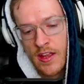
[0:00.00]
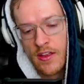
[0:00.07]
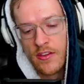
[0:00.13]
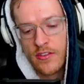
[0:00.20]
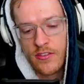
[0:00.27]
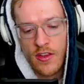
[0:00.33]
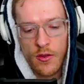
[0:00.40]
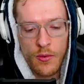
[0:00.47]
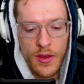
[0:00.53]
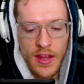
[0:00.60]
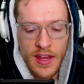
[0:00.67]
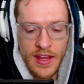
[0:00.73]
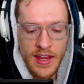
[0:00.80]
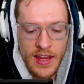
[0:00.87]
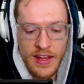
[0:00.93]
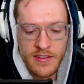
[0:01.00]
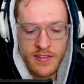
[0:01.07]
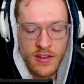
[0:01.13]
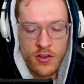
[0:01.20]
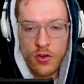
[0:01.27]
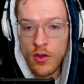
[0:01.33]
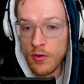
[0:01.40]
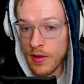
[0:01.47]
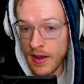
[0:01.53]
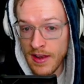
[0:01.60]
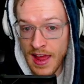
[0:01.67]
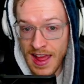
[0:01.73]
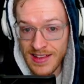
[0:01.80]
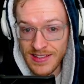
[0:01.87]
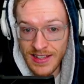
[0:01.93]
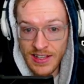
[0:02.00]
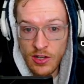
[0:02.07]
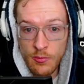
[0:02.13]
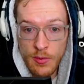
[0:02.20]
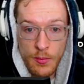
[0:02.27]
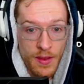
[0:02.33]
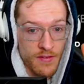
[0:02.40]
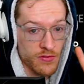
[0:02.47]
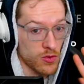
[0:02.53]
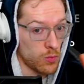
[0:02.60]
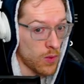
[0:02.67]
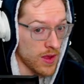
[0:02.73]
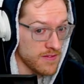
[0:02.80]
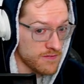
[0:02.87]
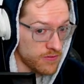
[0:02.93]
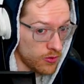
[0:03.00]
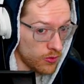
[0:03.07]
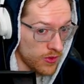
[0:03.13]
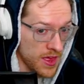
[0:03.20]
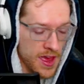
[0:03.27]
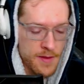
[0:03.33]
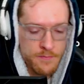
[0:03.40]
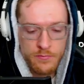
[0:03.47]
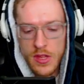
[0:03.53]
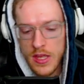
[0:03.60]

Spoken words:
So it is annoying, and that is a little bit we have to wait for there.